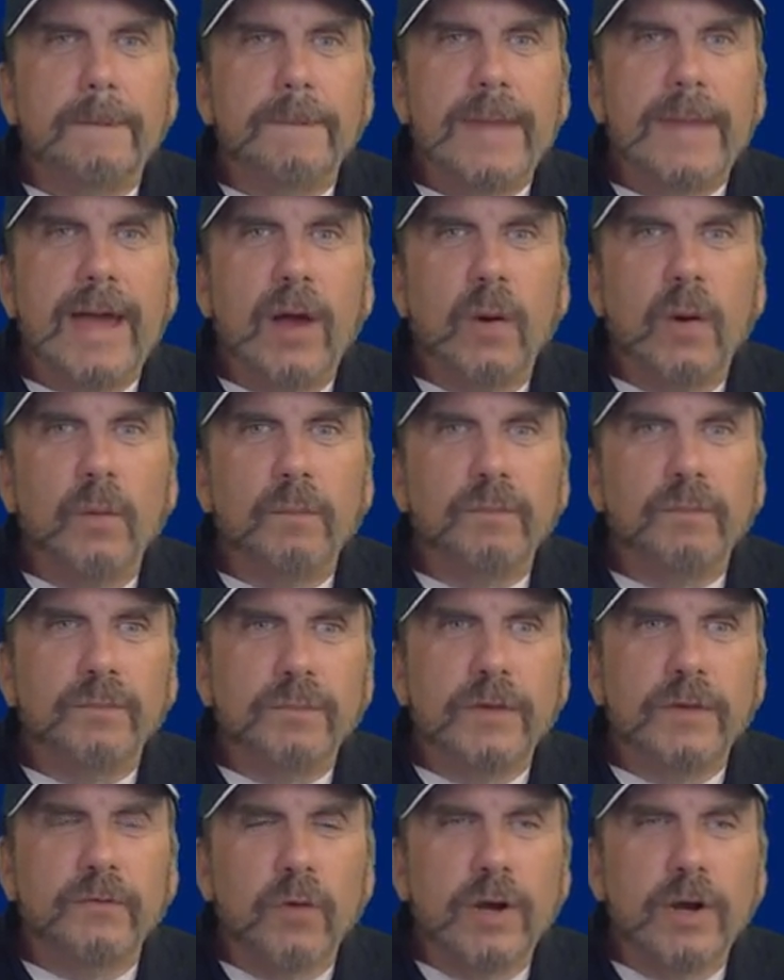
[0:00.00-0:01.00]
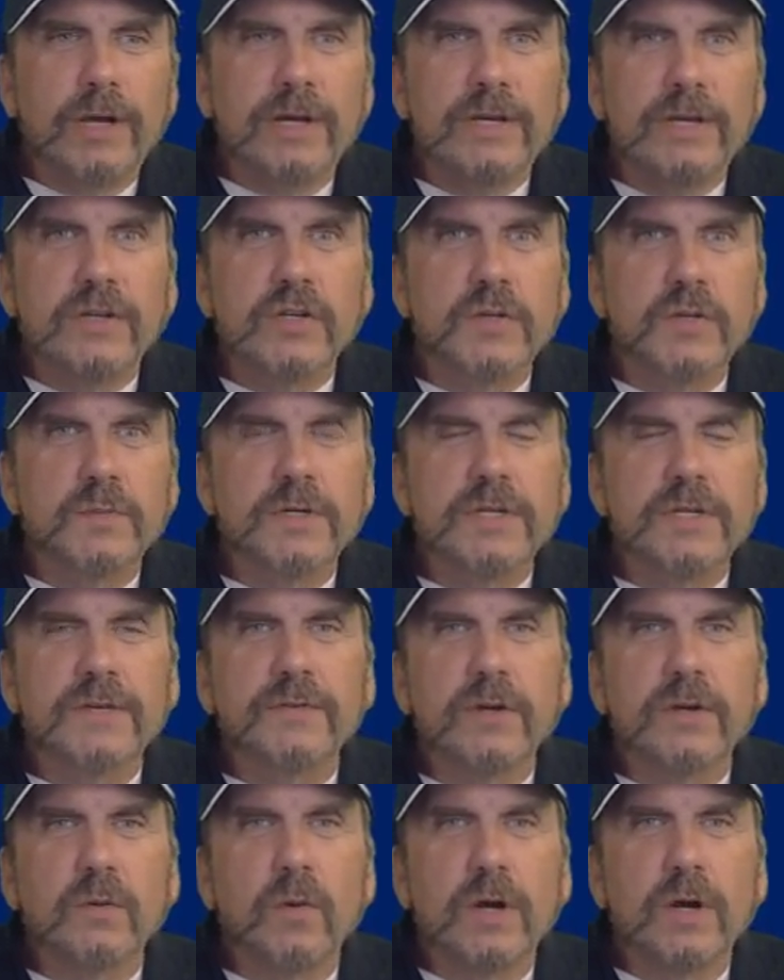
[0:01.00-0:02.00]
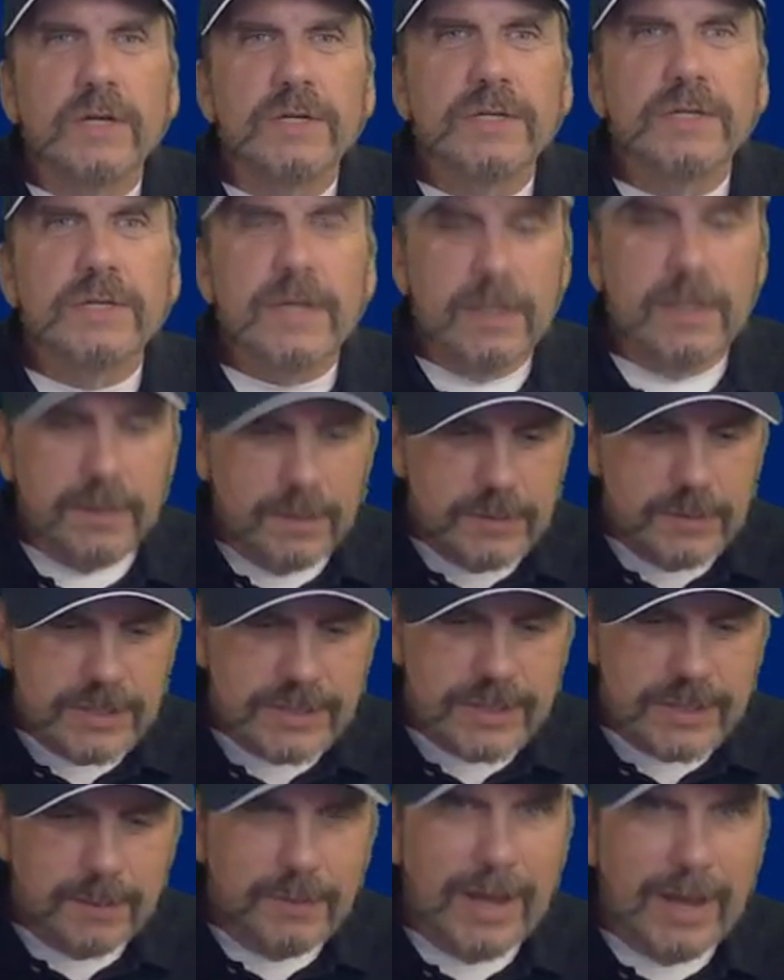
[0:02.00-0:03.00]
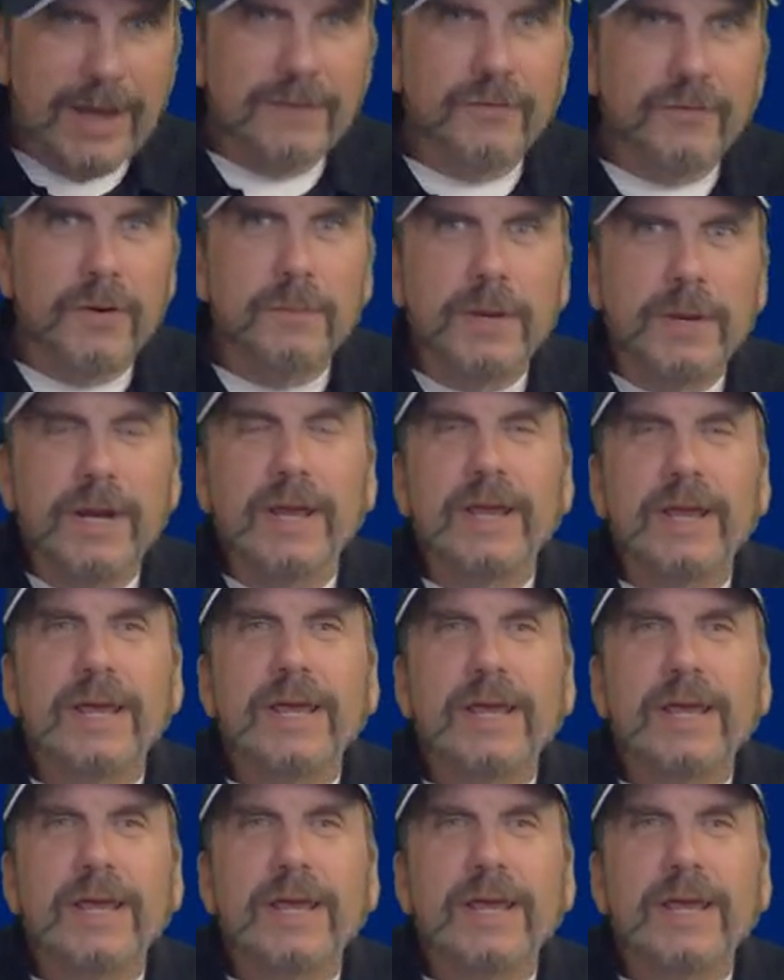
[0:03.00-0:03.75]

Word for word: Now, before I get into specific ones, let me step back for a minute.